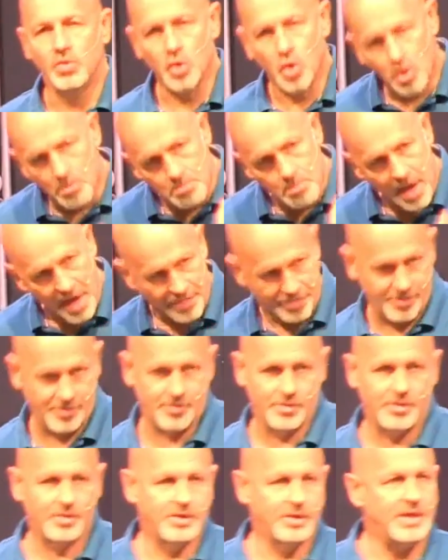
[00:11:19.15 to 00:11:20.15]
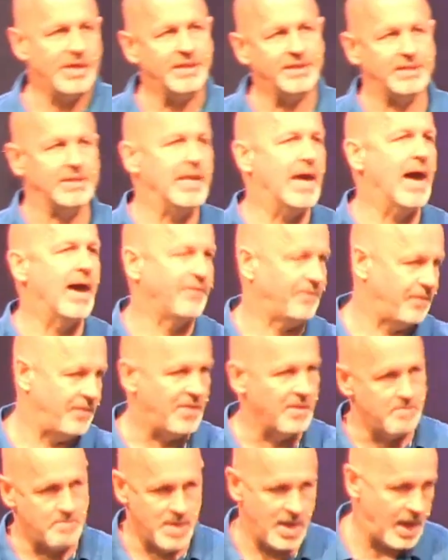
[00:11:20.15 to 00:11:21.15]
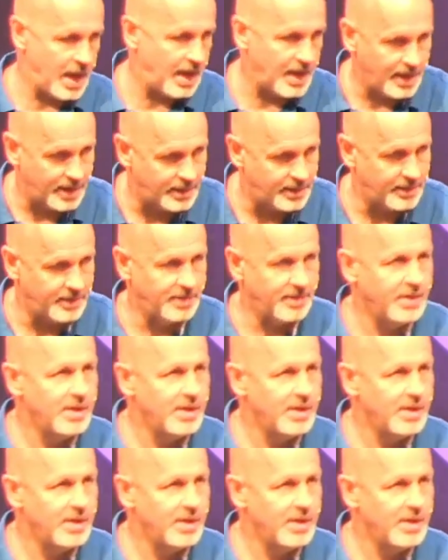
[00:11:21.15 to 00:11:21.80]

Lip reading: Your mother is not the maid.